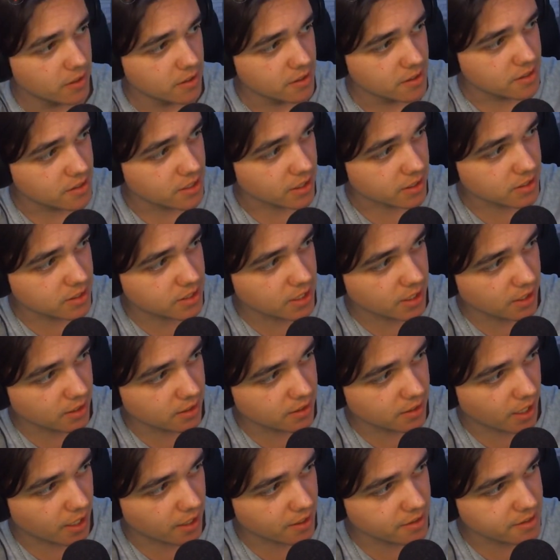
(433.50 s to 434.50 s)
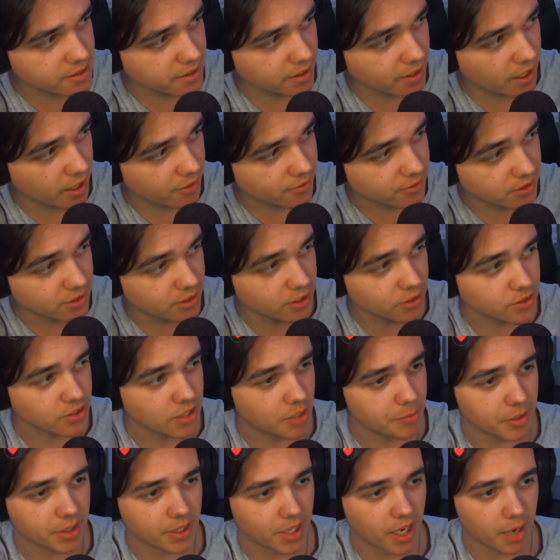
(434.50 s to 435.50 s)
16 days left until
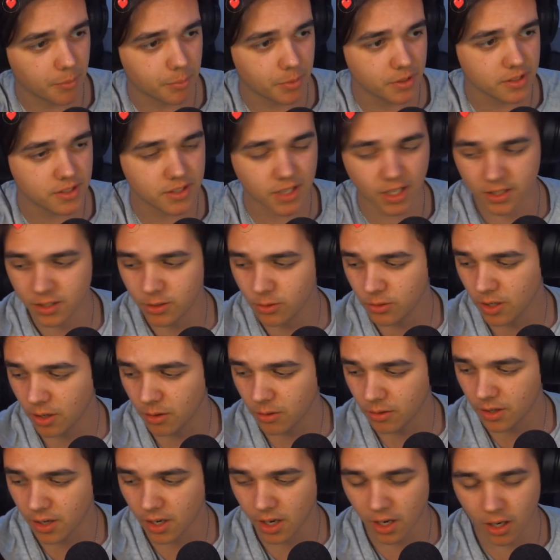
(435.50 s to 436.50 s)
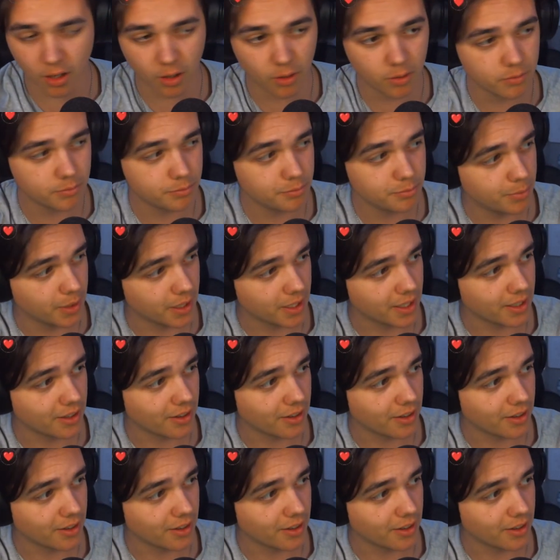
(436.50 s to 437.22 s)
something happens that you don't know, but